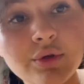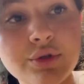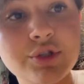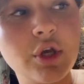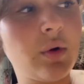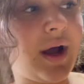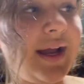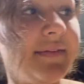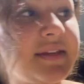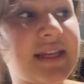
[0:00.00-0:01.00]
So I
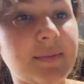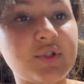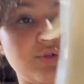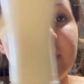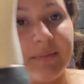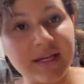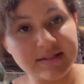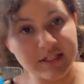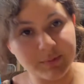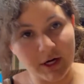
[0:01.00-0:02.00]
had this absolutely
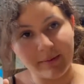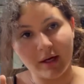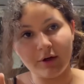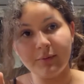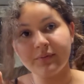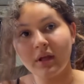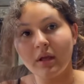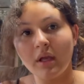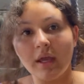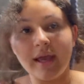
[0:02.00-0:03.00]
amazing spray bottle,
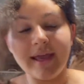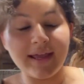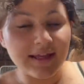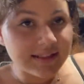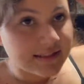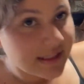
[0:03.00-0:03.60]
and